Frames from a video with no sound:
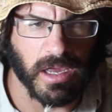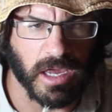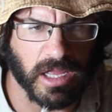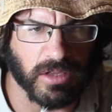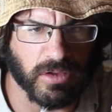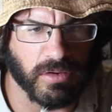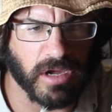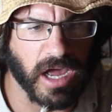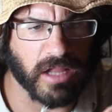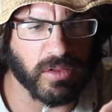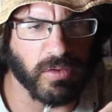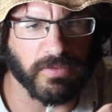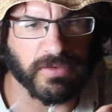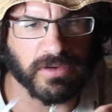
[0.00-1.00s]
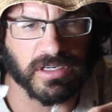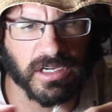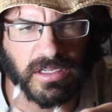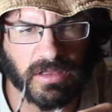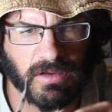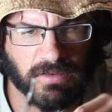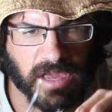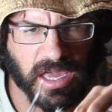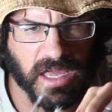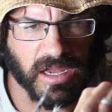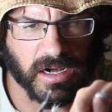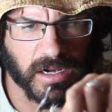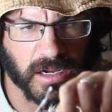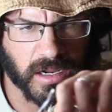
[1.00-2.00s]
and you cut off a sheath of
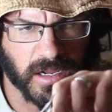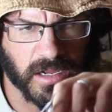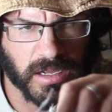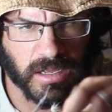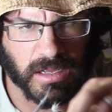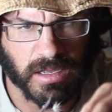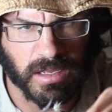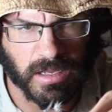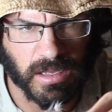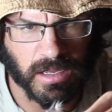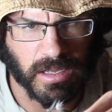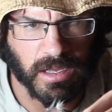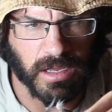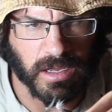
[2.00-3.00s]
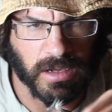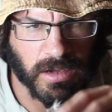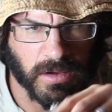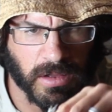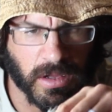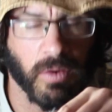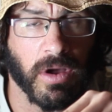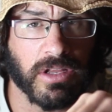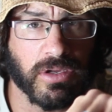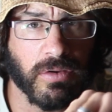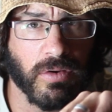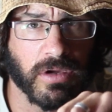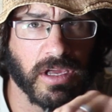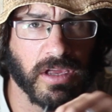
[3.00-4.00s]
hair. Now what
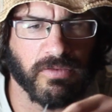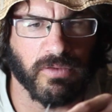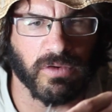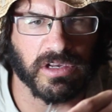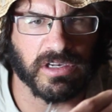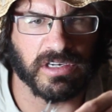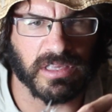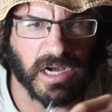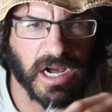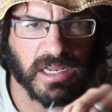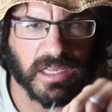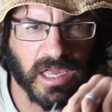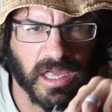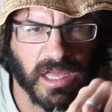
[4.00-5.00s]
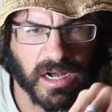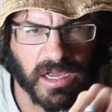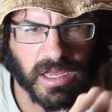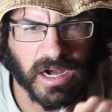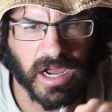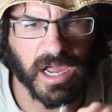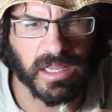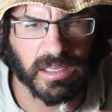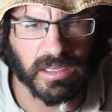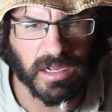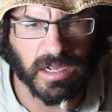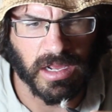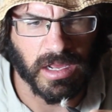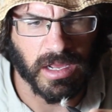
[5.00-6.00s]
you're looking for is straight hair, right?
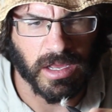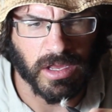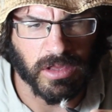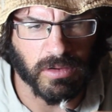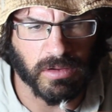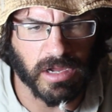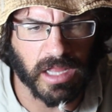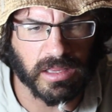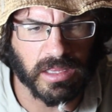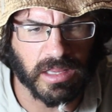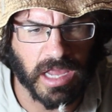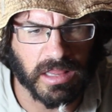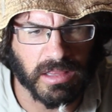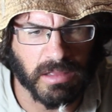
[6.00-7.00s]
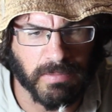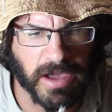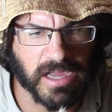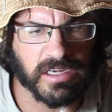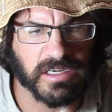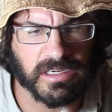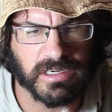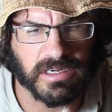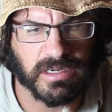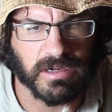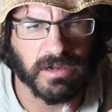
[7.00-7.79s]
You cut it at the base,